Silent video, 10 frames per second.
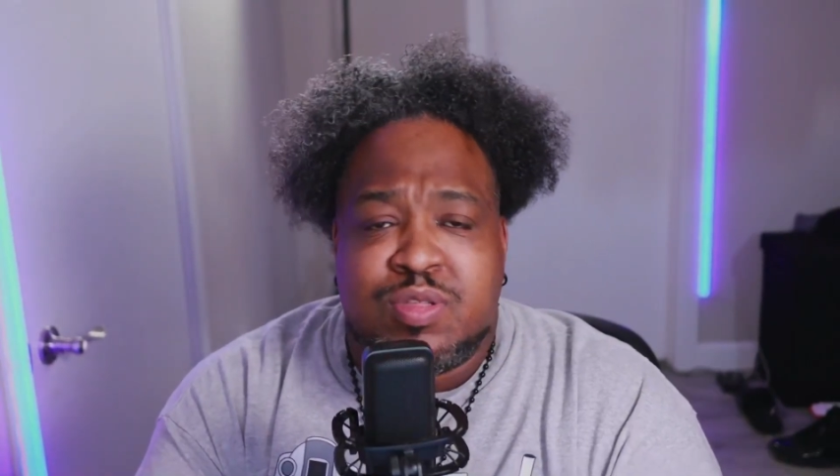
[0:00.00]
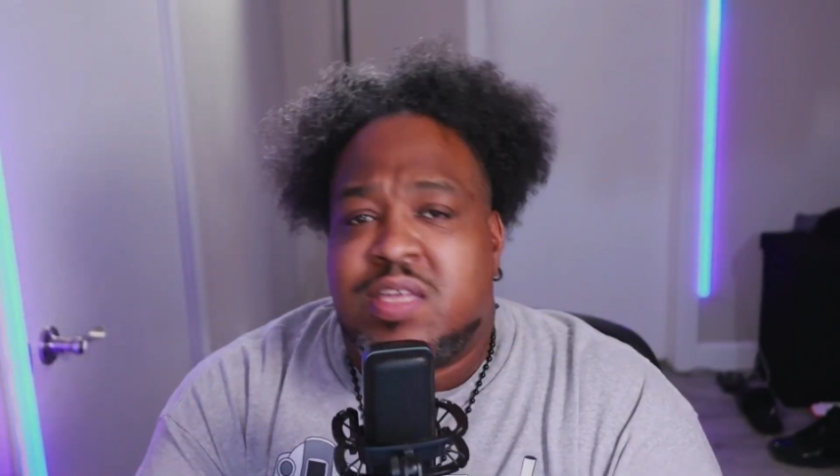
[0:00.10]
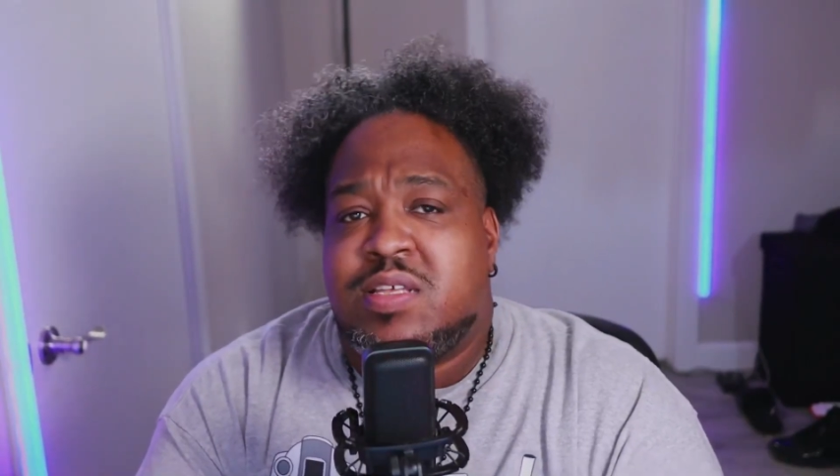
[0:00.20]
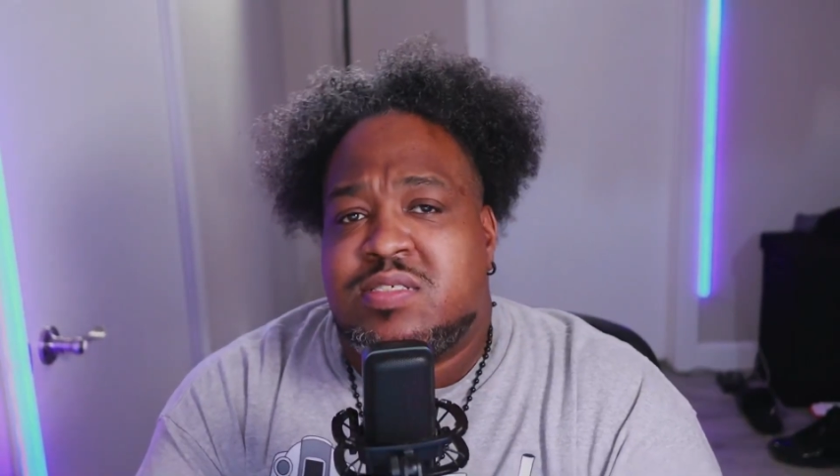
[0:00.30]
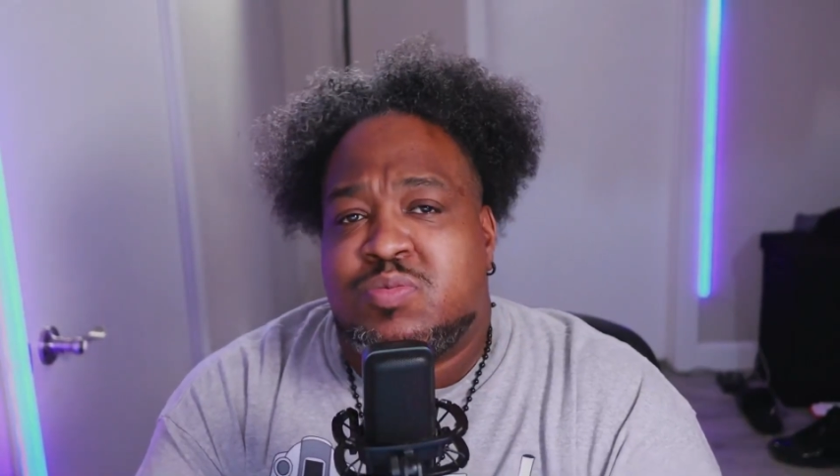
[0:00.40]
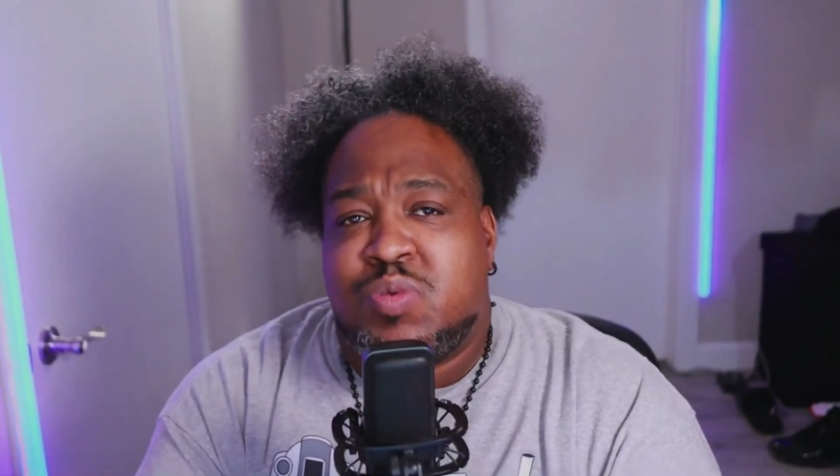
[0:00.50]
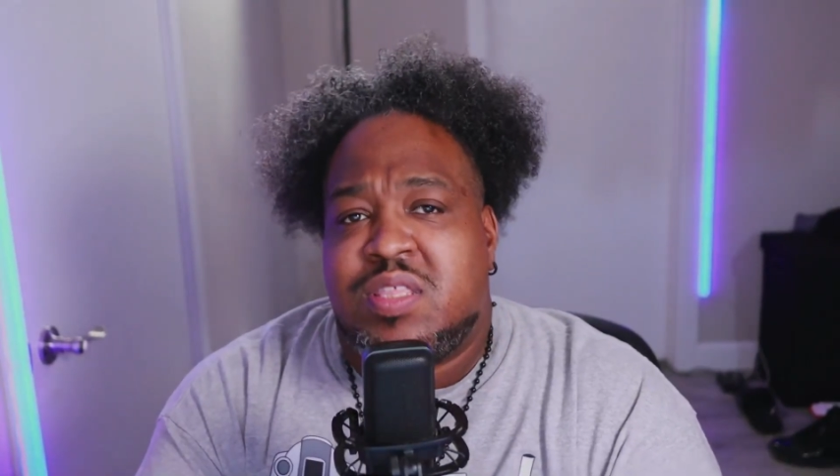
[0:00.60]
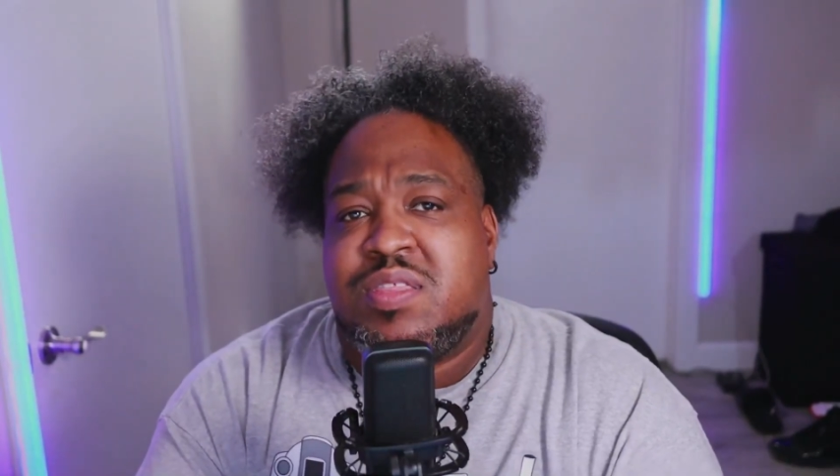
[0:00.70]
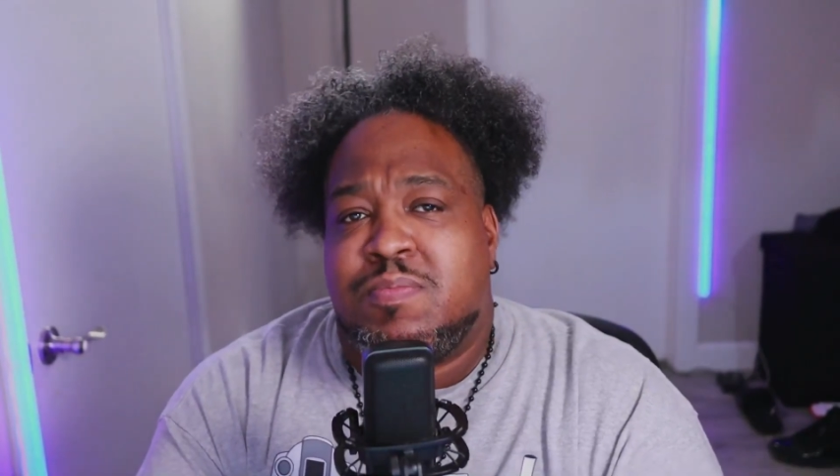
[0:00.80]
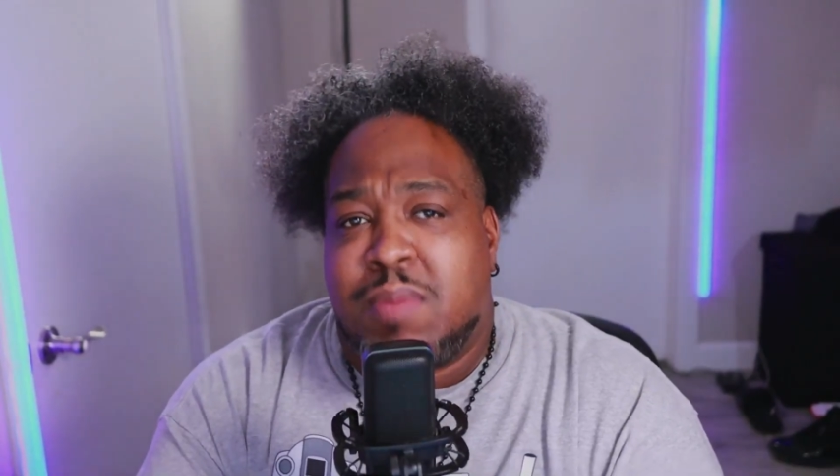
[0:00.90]
this
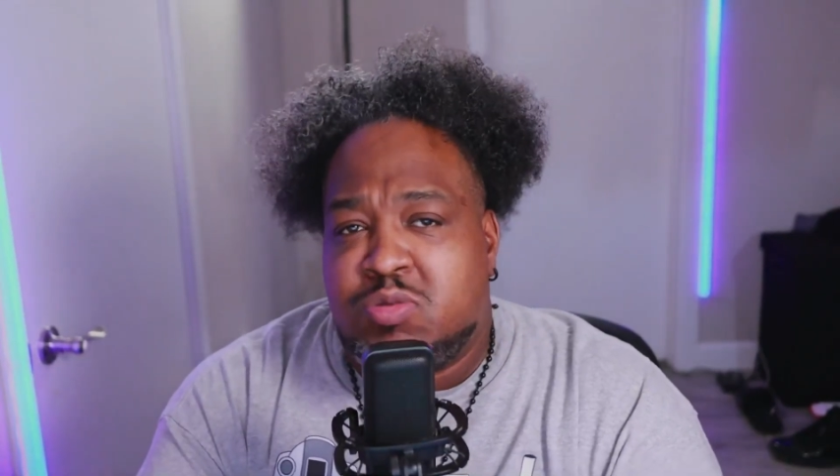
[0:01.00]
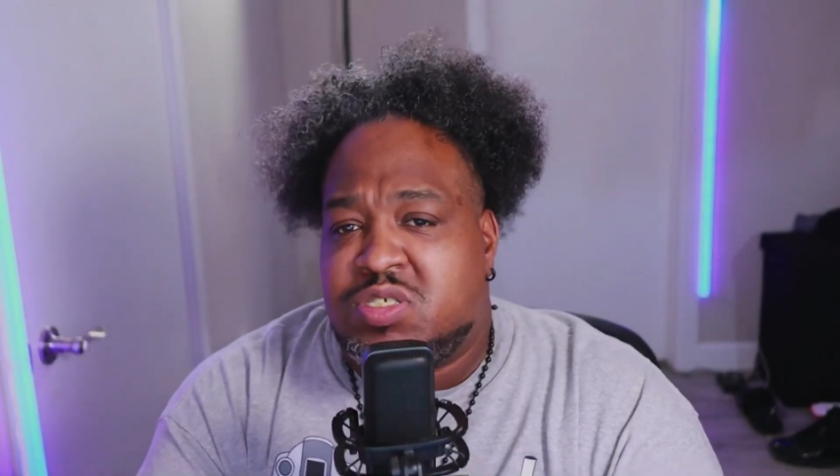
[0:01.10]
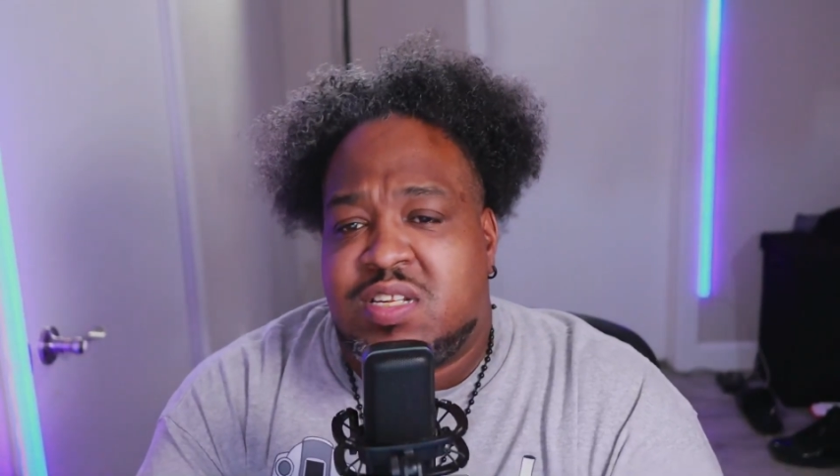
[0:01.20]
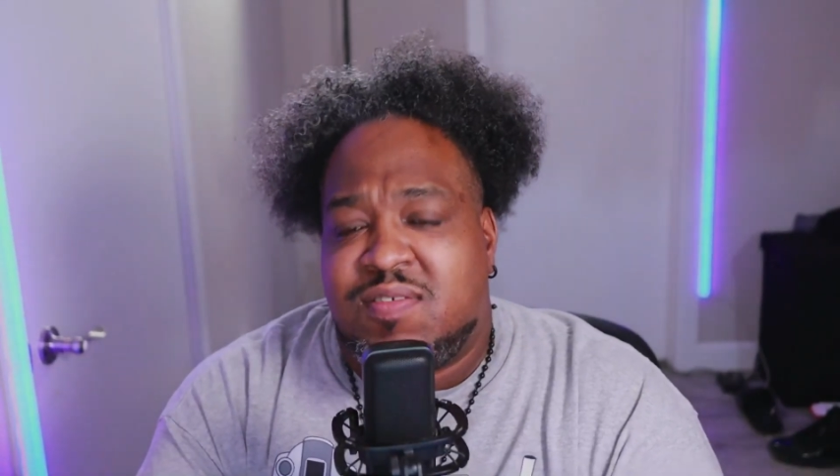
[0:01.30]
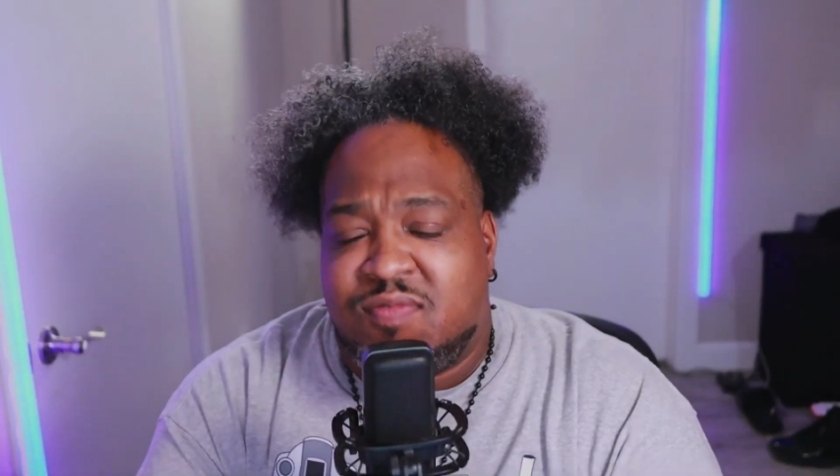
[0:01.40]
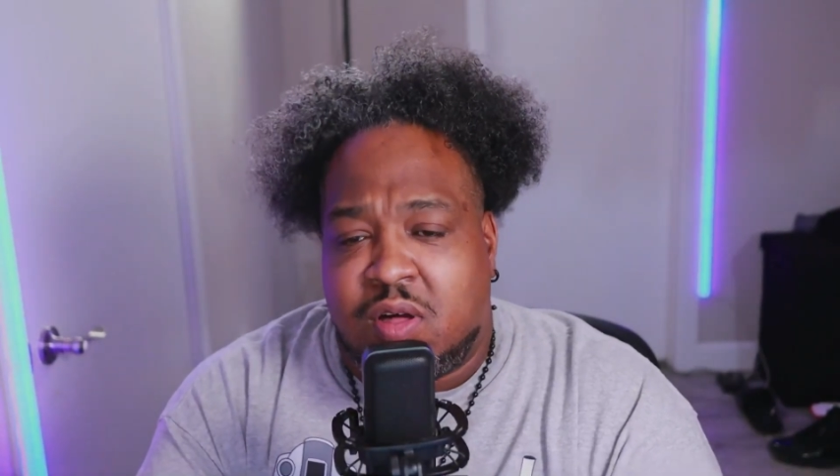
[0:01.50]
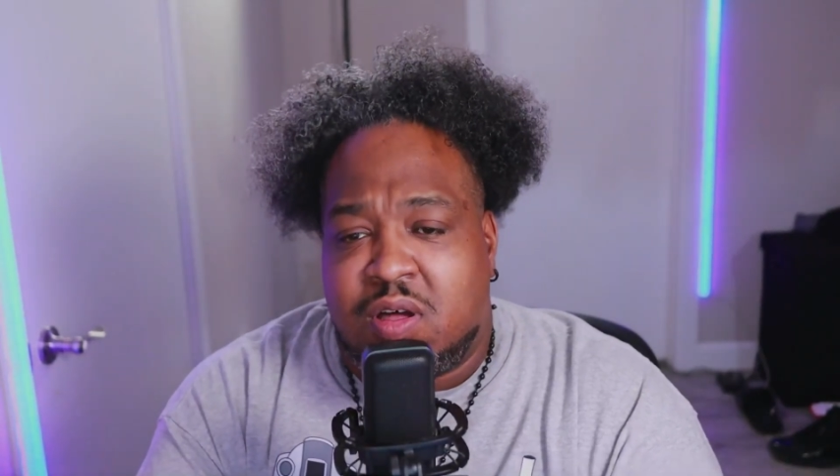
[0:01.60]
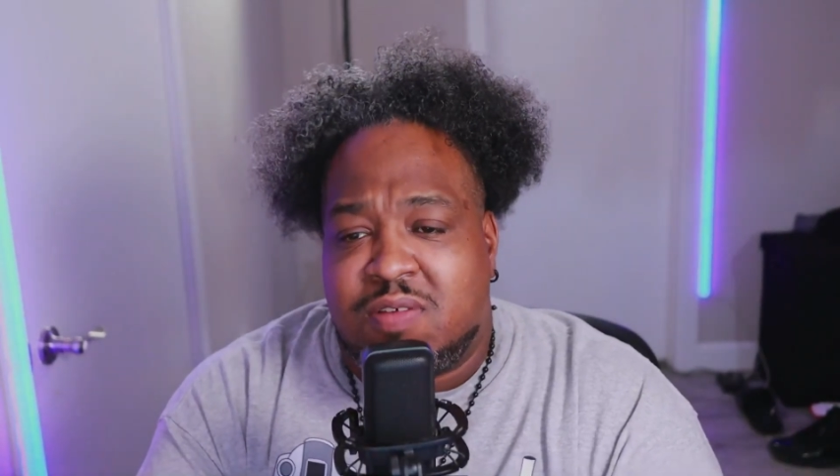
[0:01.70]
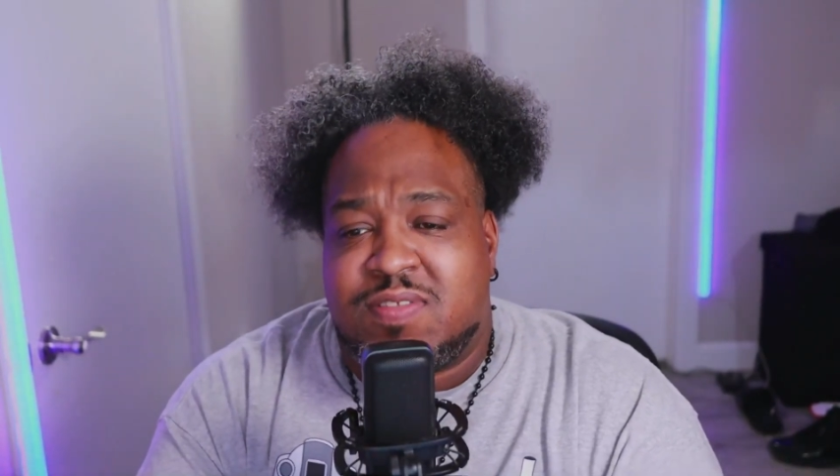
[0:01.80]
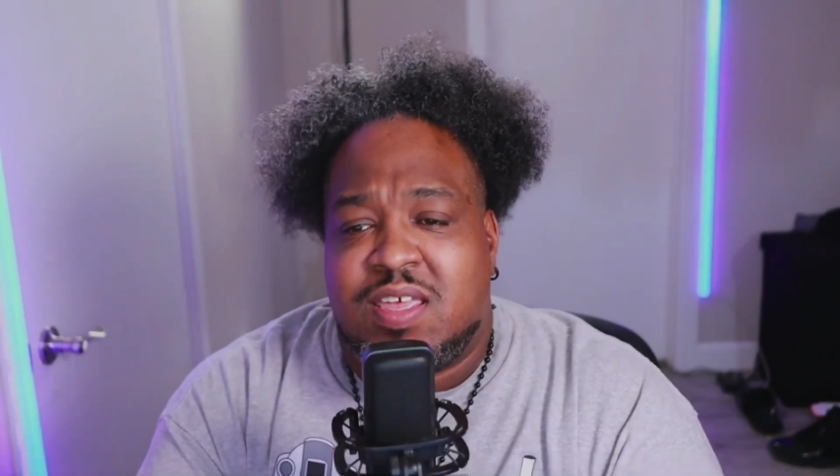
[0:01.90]
with motion
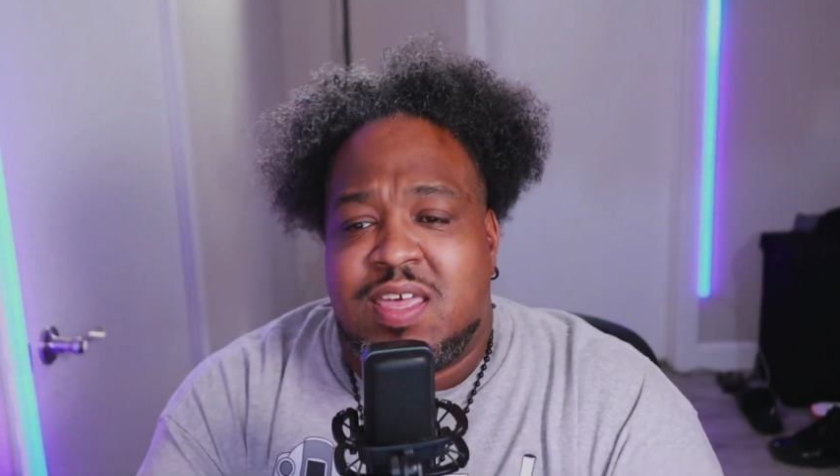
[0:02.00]
involved